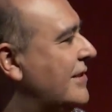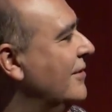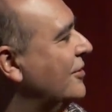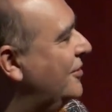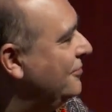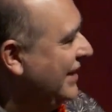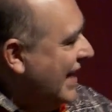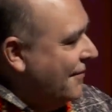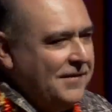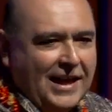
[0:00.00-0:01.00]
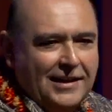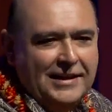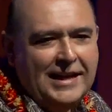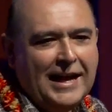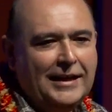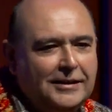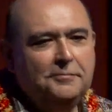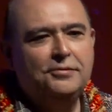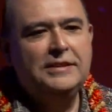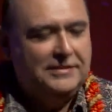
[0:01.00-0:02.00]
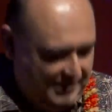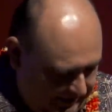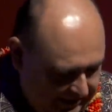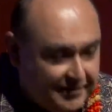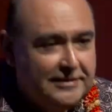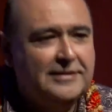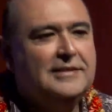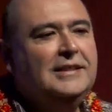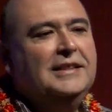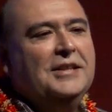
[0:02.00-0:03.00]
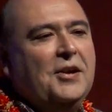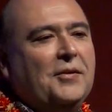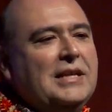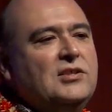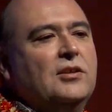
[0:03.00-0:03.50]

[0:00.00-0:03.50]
So could we have that in island print like this, right?